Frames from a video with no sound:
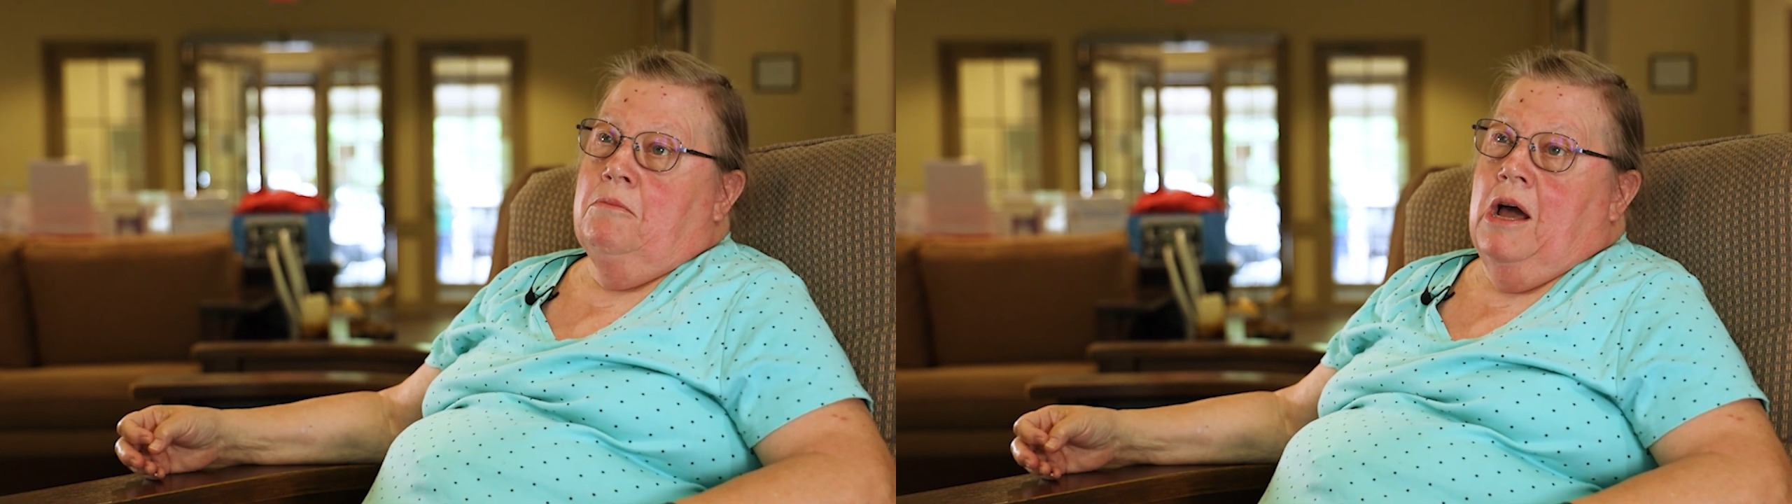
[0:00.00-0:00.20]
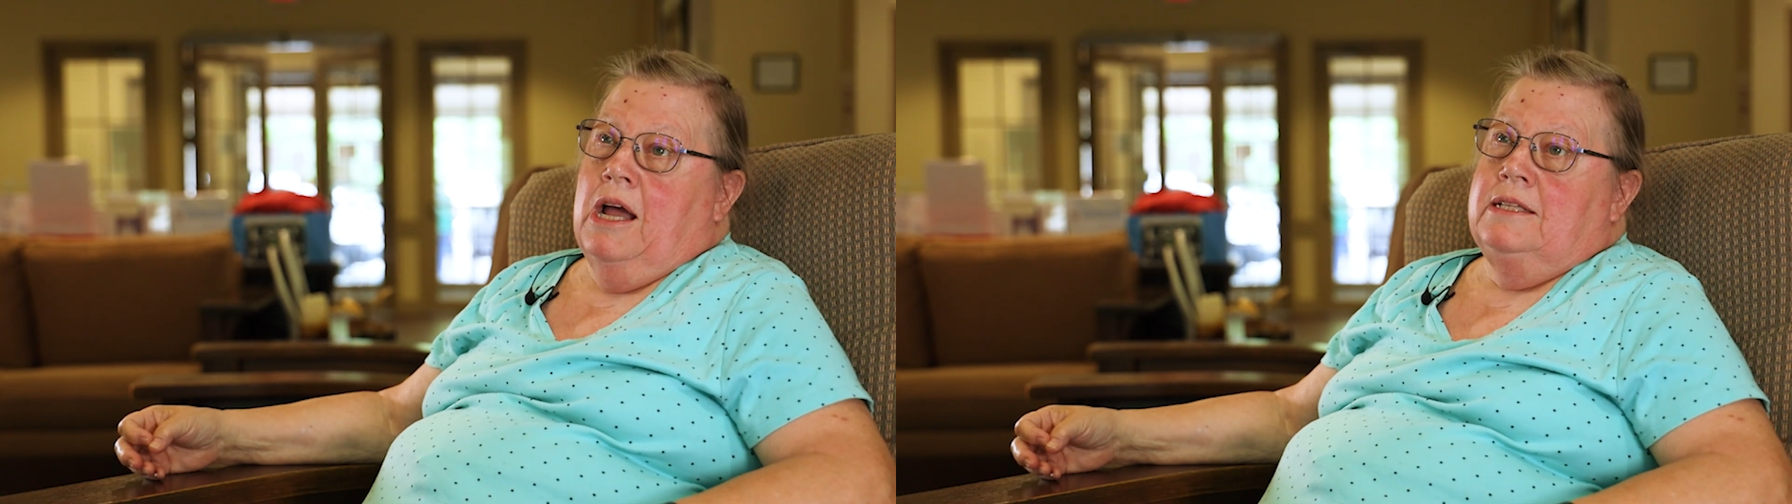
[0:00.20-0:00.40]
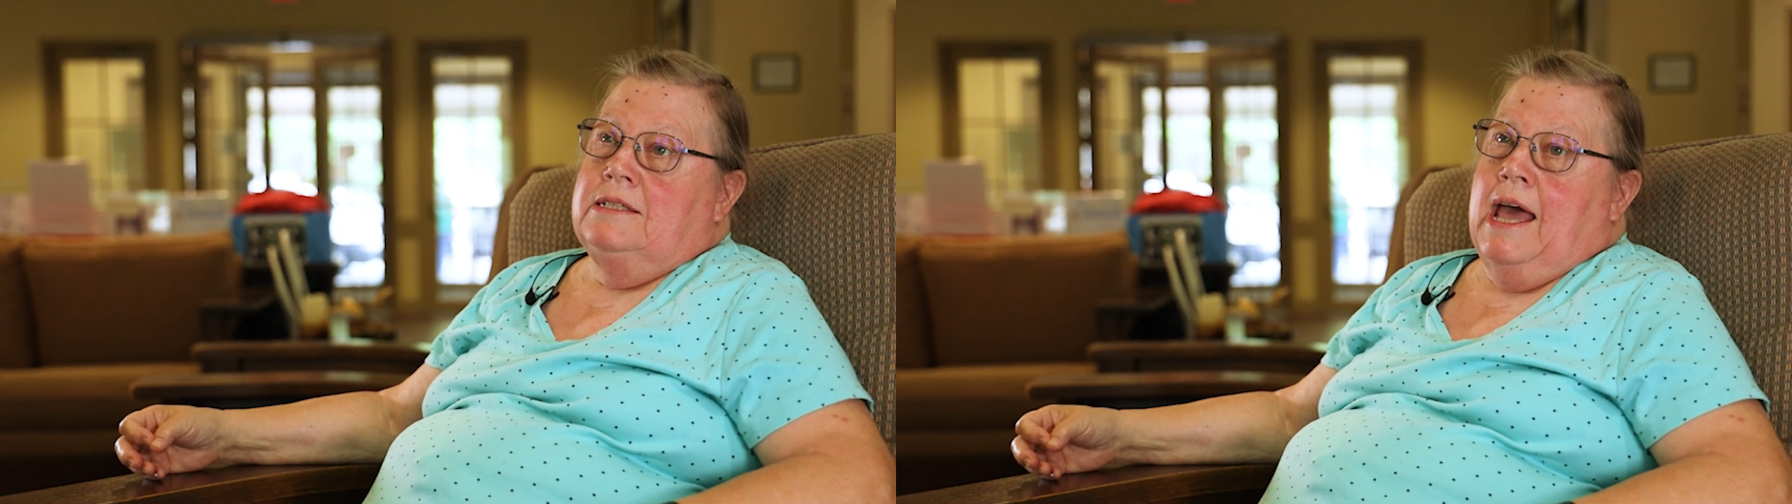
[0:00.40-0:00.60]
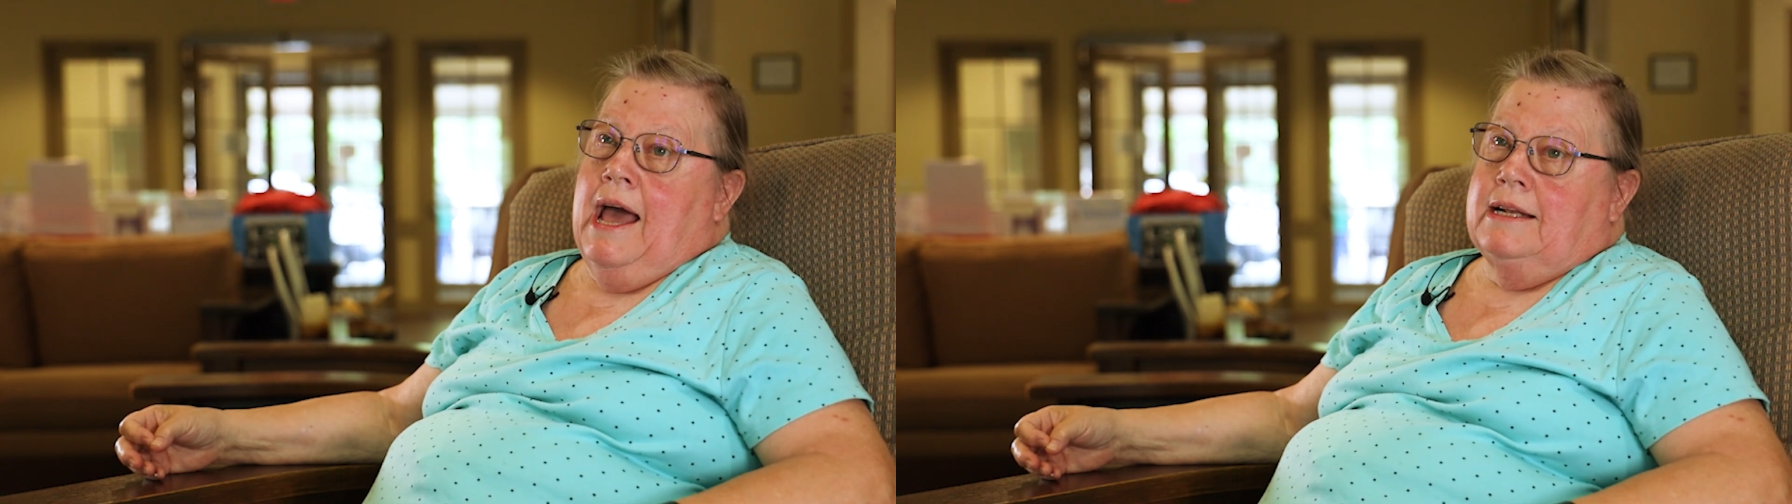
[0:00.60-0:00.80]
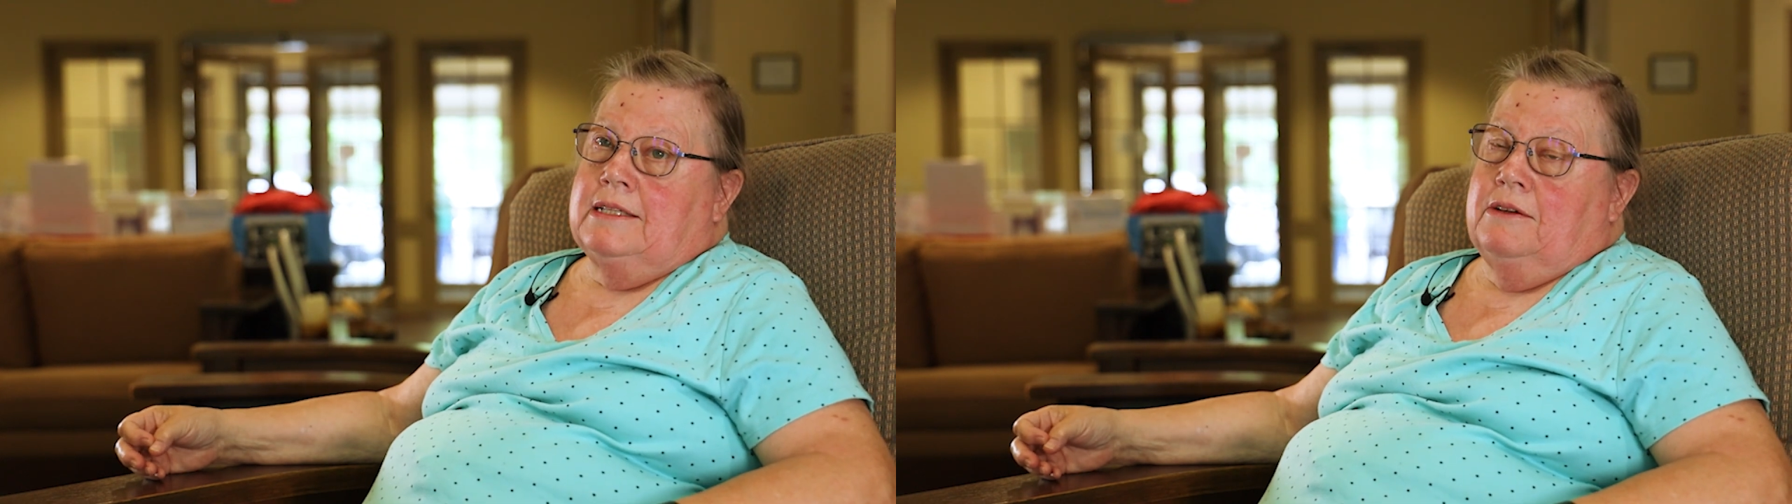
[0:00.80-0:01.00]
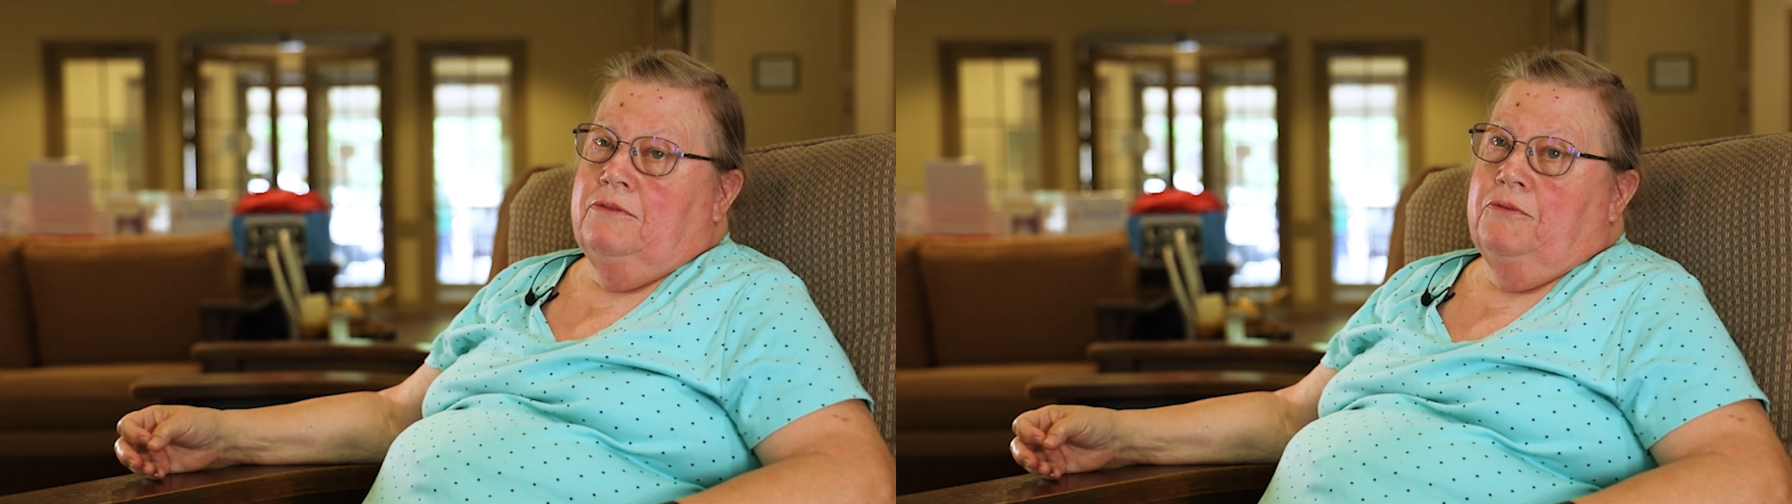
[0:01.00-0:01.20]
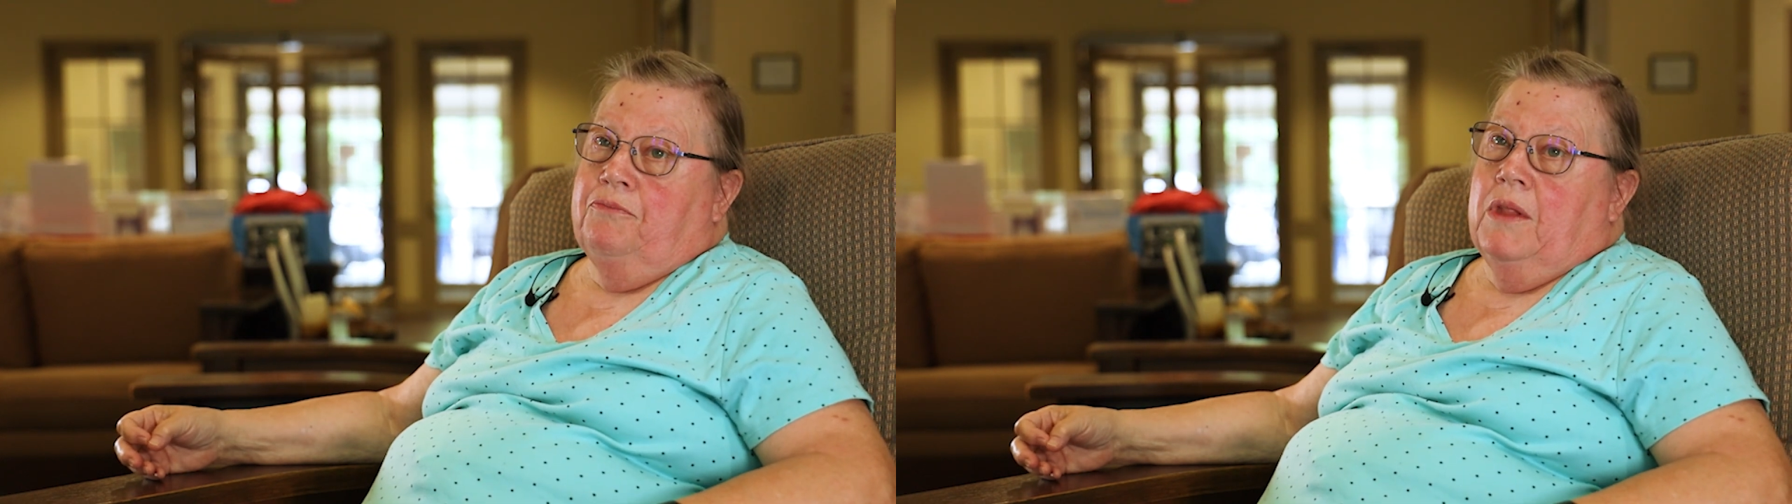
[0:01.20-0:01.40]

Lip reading: minds active.